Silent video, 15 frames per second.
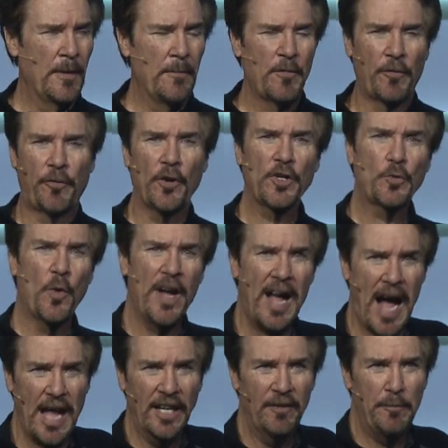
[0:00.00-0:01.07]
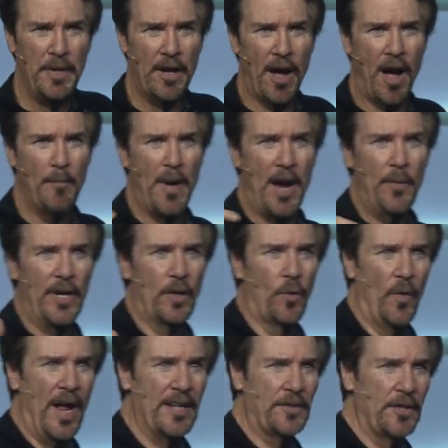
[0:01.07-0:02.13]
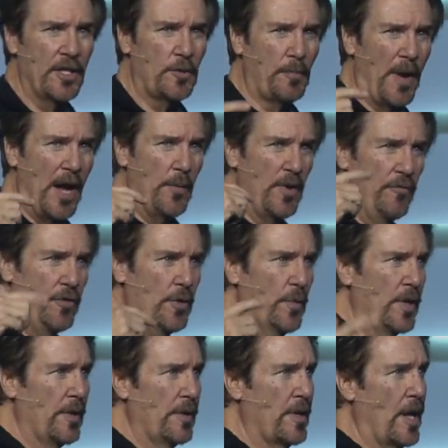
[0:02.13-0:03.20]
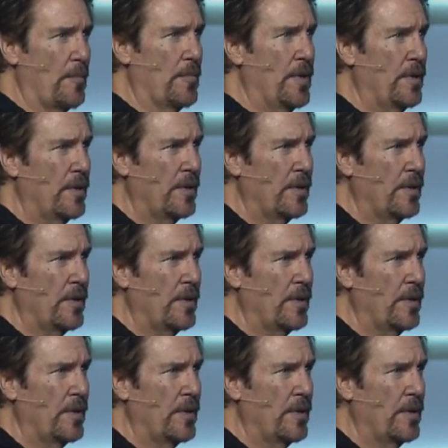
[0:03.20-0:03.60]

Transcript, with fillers: The first way I live beyond my regrets is by reviewing them.